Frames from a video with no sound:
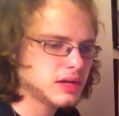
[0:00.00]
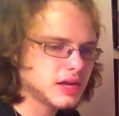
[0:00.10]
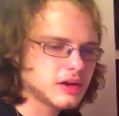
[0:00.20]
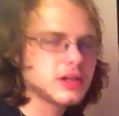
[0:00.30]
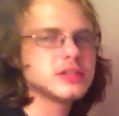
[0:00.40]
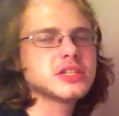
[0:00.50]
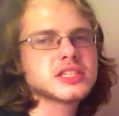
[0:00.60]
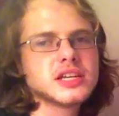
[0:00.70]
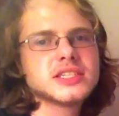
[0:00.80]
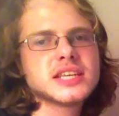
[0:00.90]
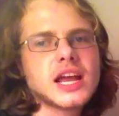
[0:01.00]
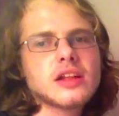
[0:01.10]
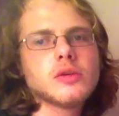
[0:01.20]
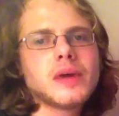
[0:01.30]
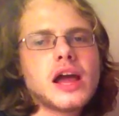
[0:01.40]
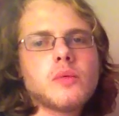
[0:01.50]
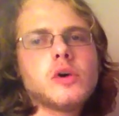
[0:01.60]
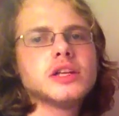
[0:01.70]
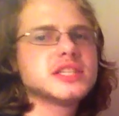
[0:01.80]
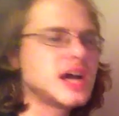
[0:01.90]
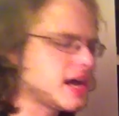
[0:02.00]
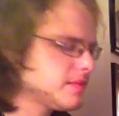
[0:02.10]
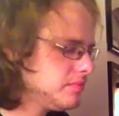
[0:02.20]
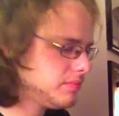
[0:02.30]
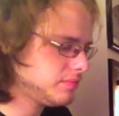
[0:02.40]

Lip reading: Now I'm just going to cycle around one time.